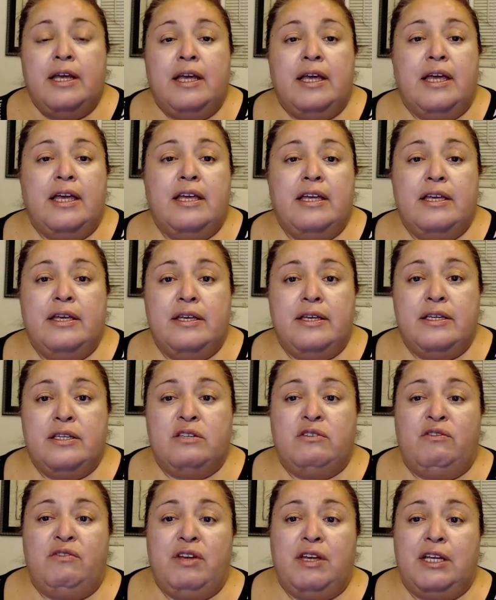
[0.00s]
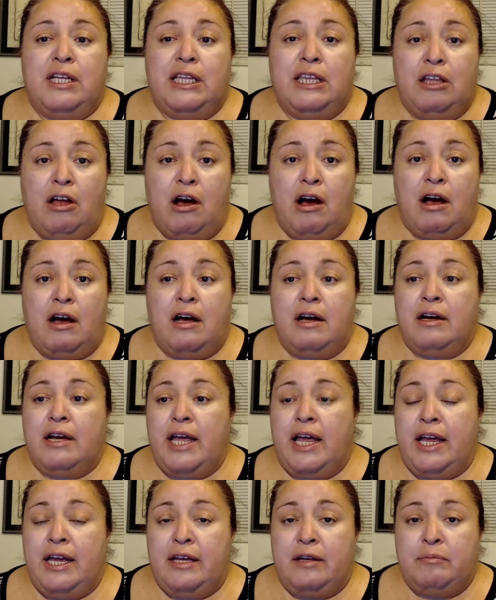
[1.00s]
is via law
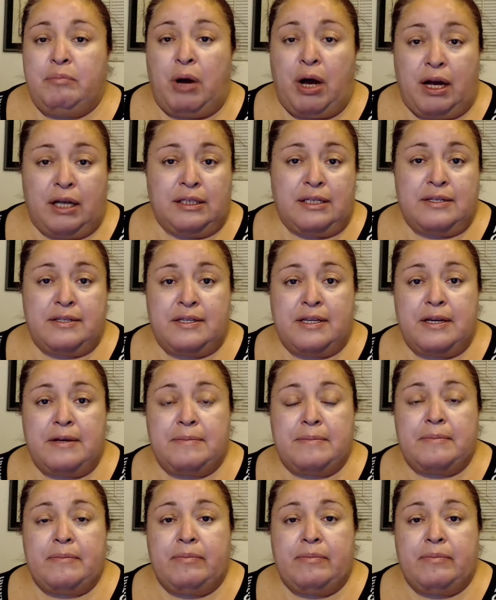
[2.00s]
and policy.